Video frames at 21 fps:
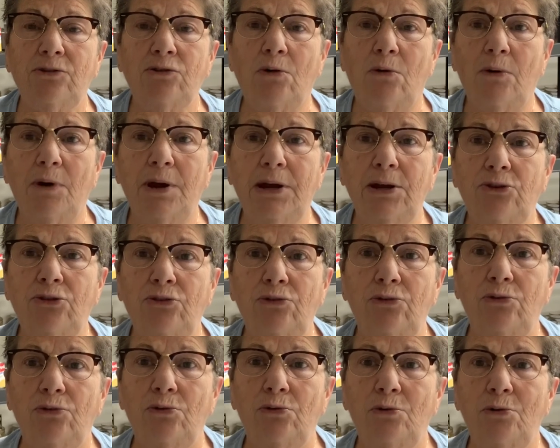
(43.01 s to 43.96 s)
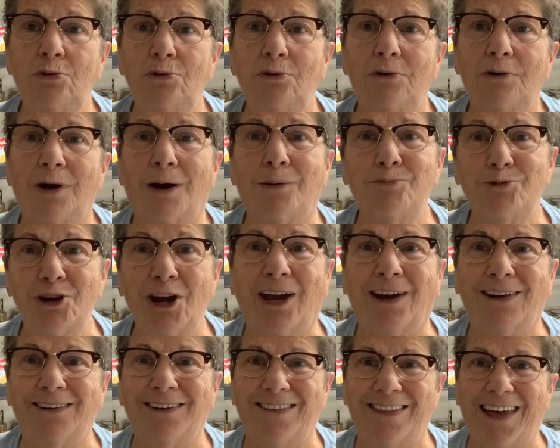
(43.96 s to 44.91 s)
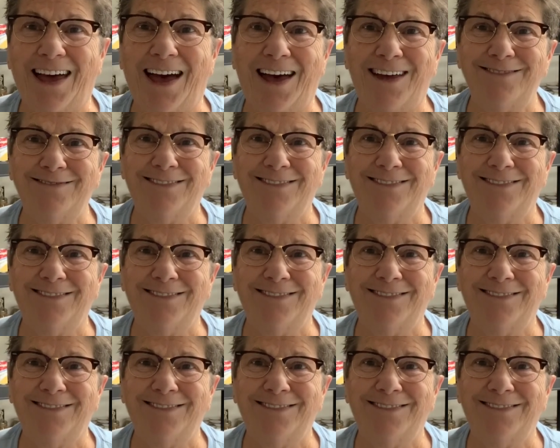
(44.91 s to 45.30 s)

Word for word: going to object to that.